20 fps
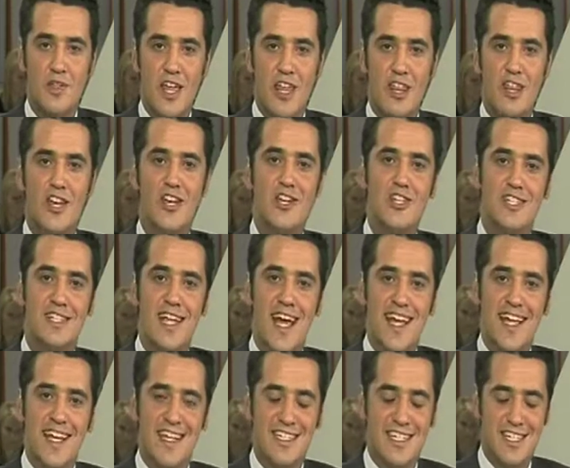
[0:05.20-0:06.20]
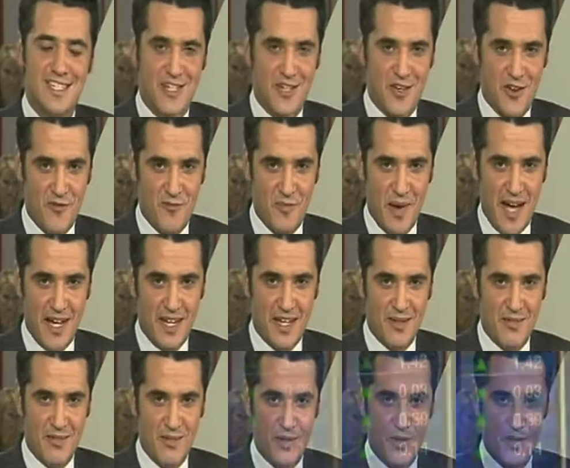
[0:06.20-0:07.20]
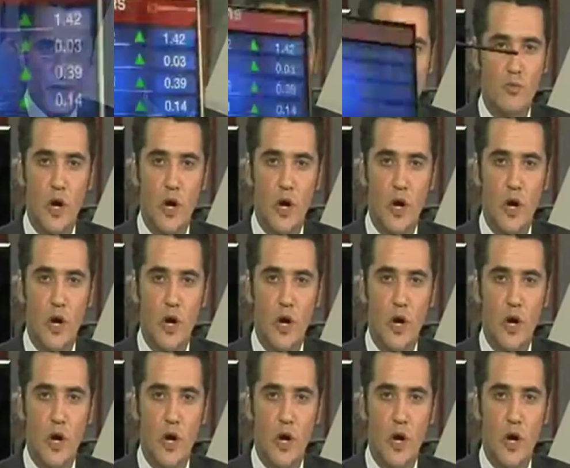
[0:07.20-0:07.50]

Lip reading: the Thursday edition of Market Moves.